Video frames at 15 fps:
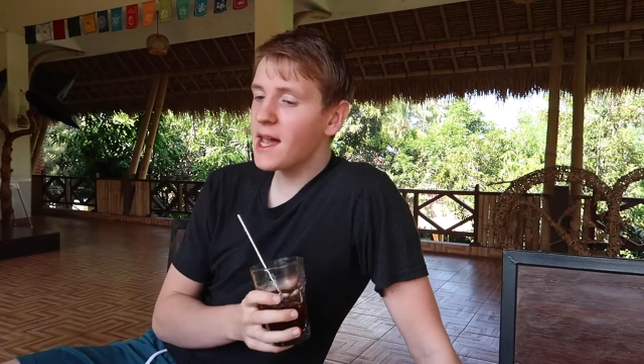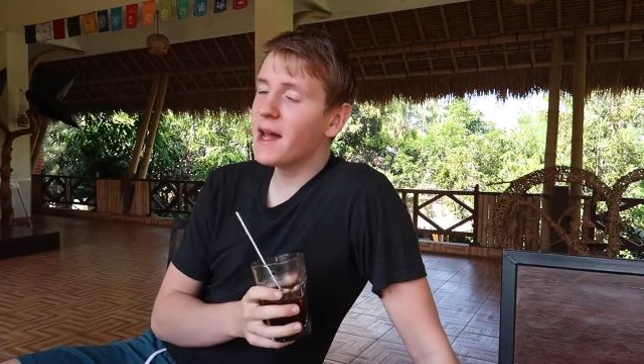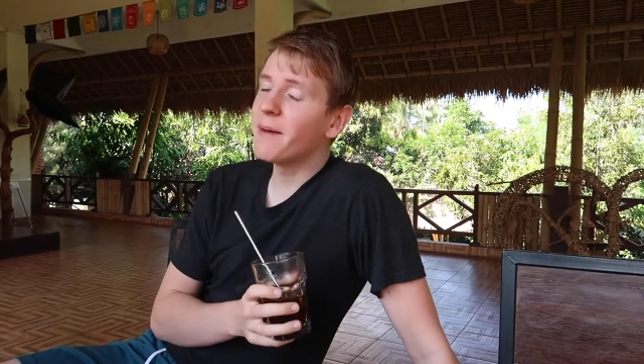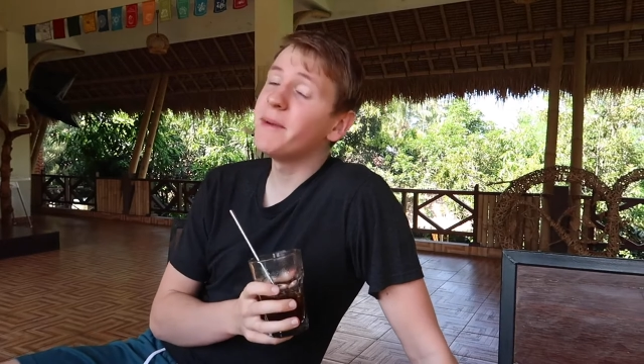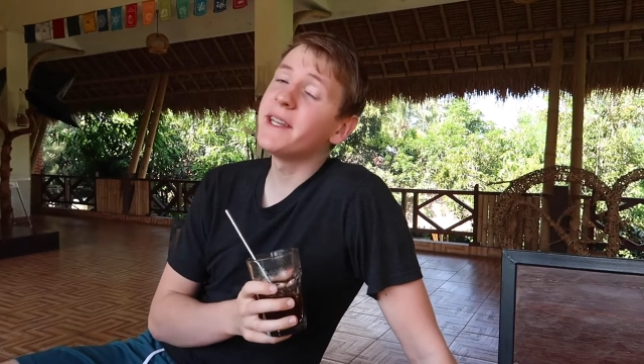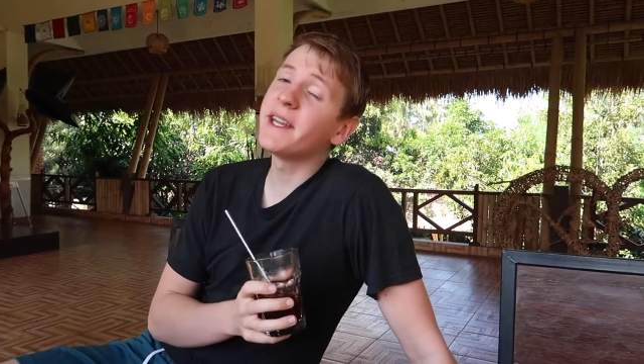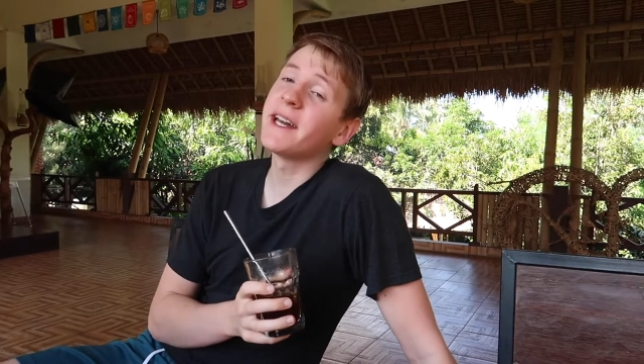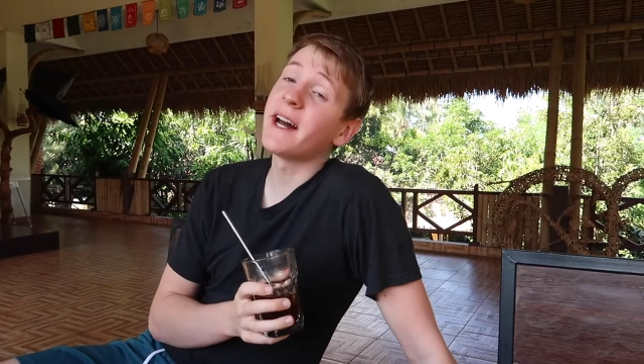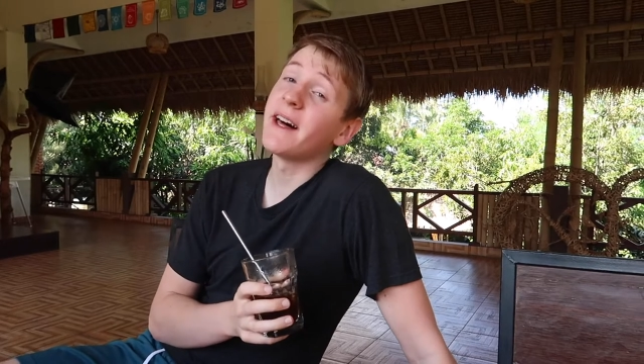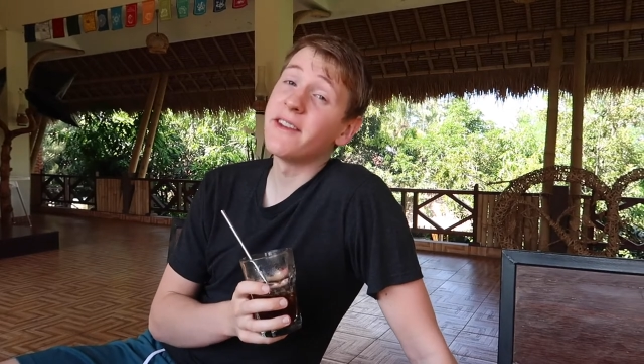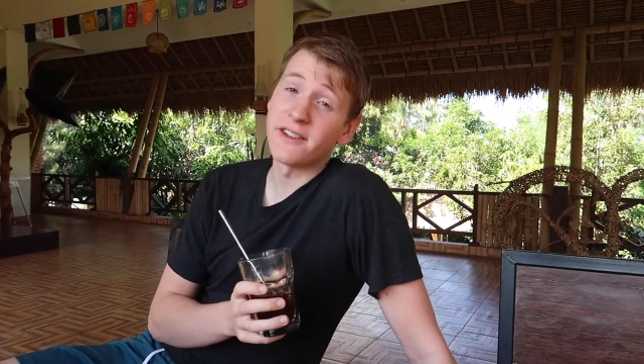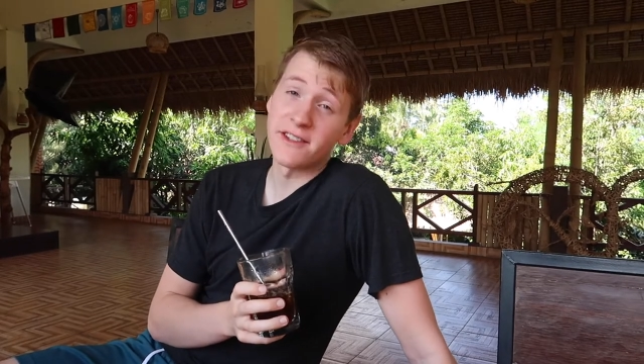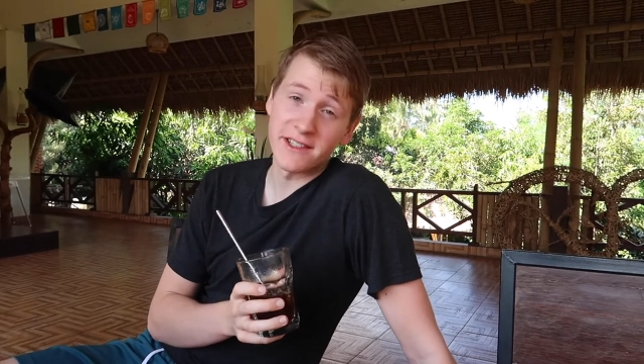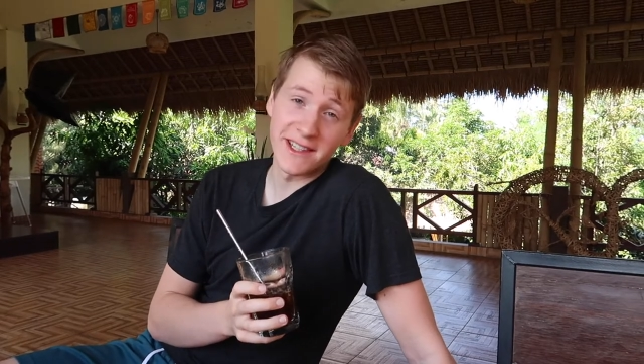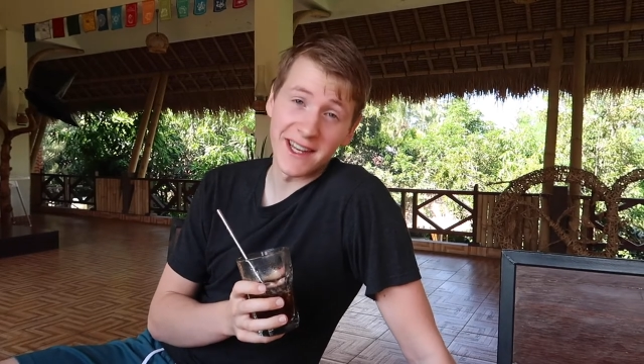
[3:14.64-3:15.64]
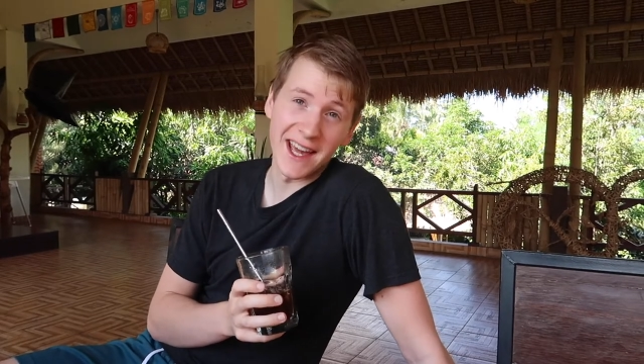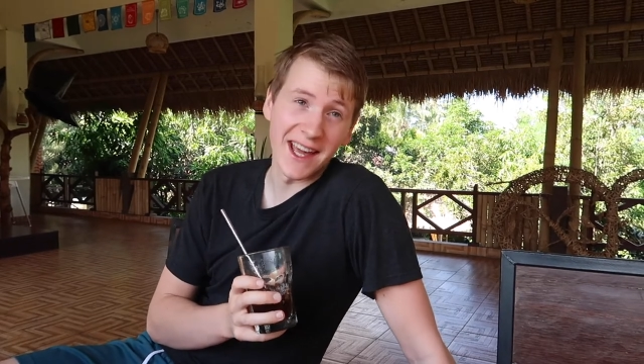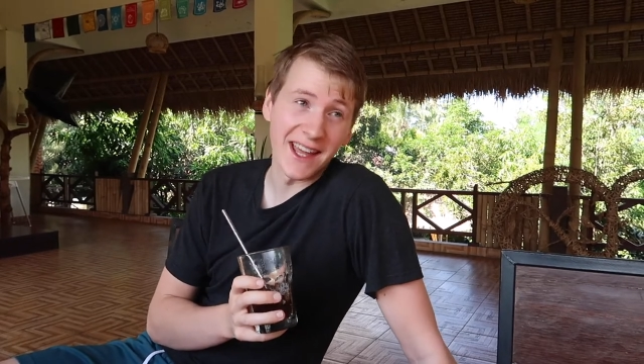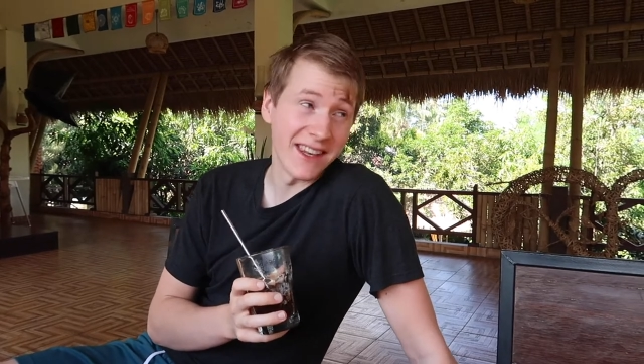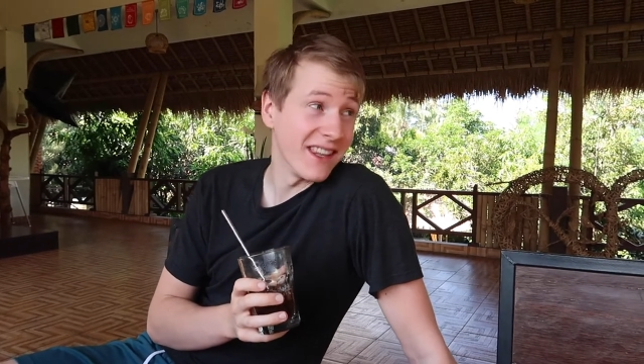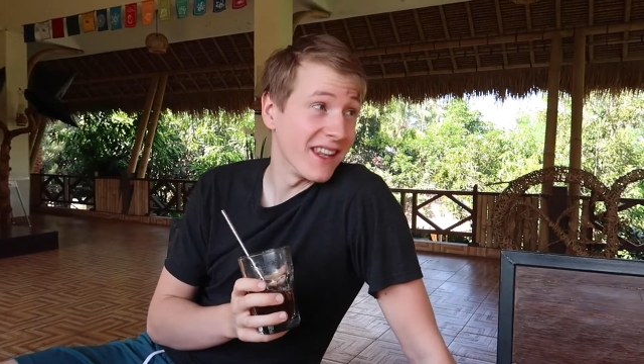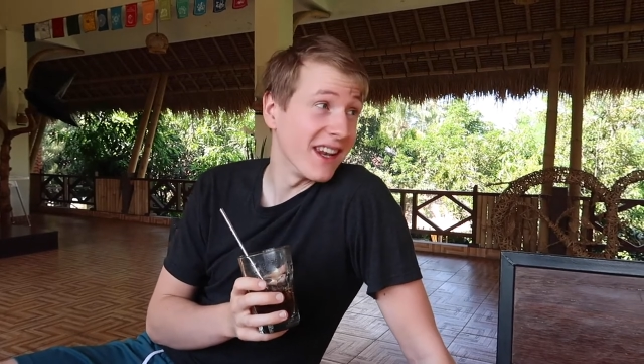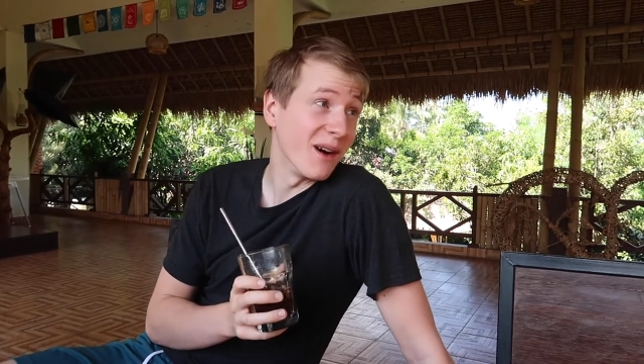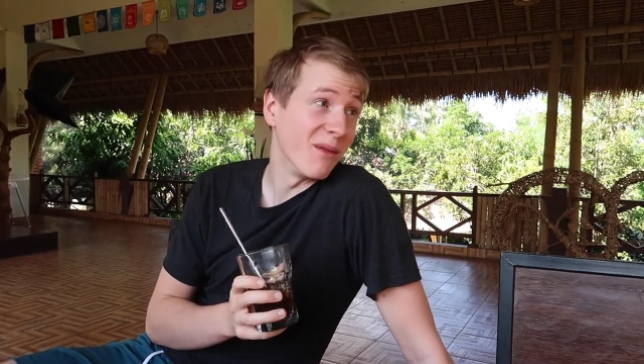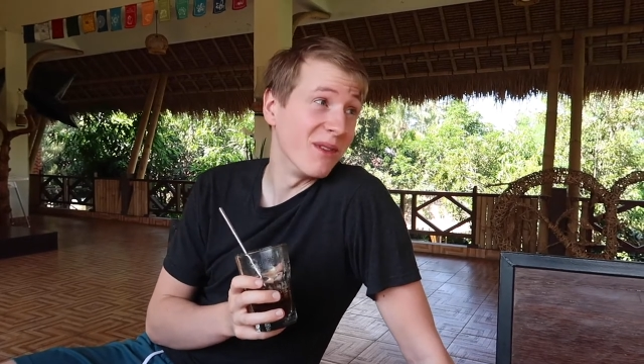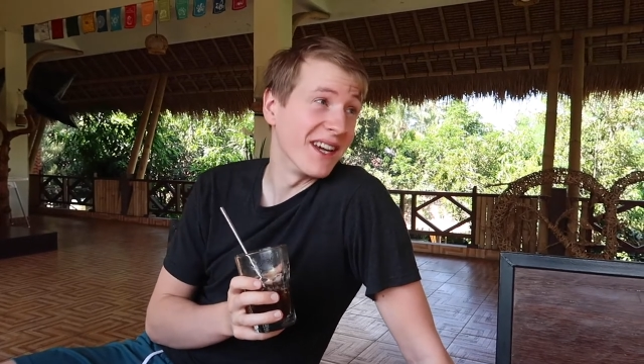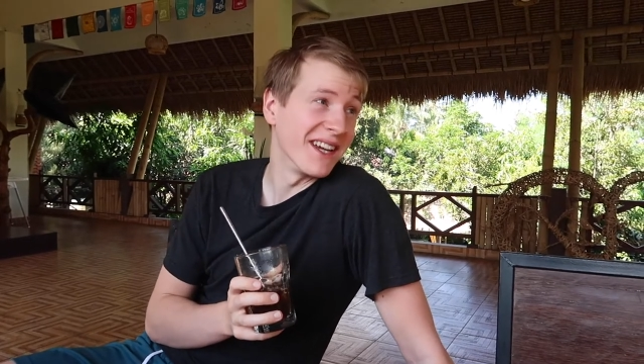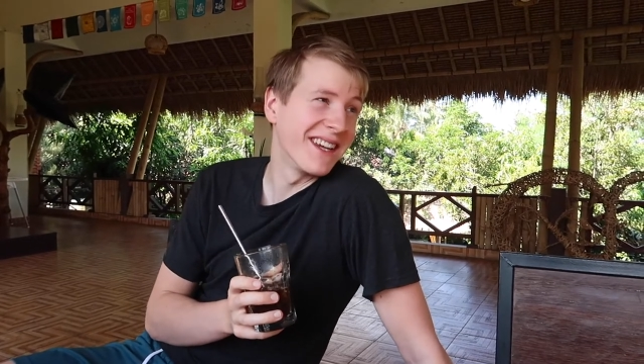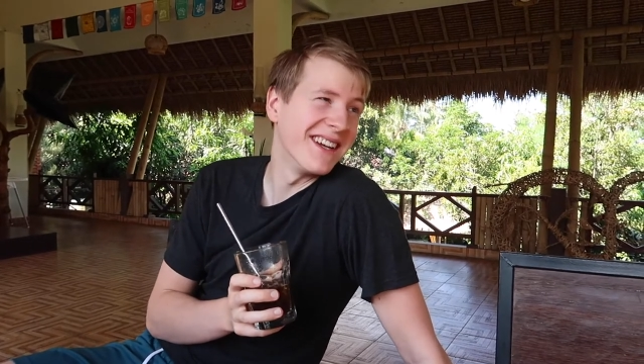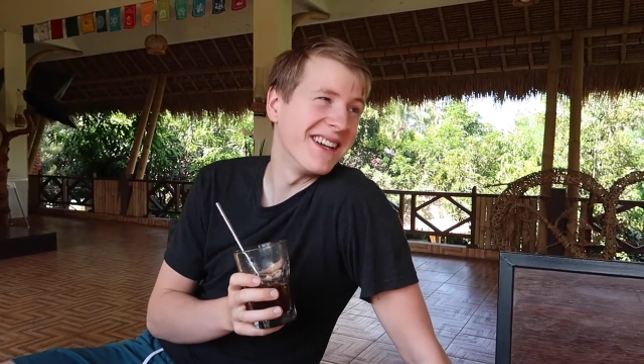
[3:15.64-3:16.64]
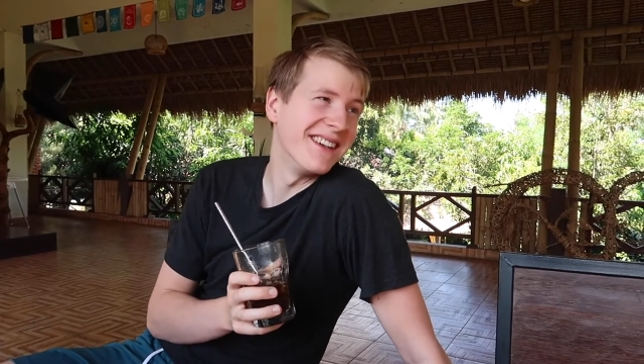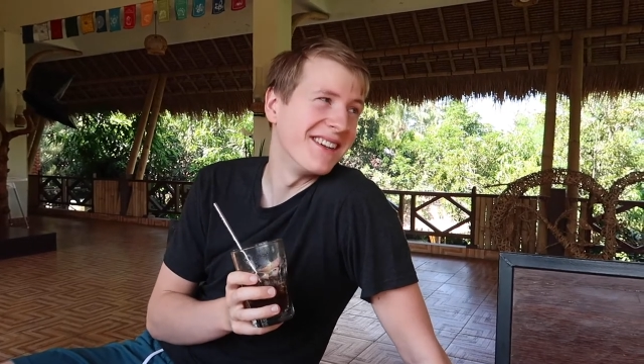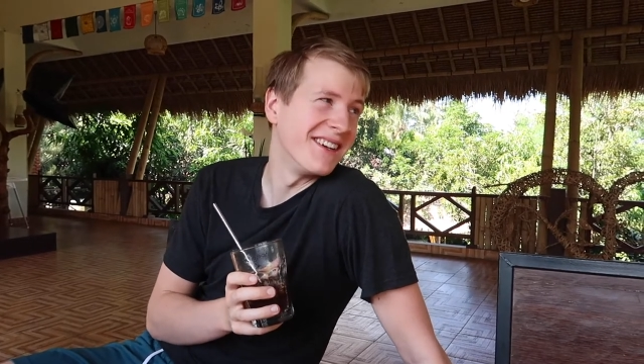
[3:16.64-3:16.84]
I mean, I understand that I'm like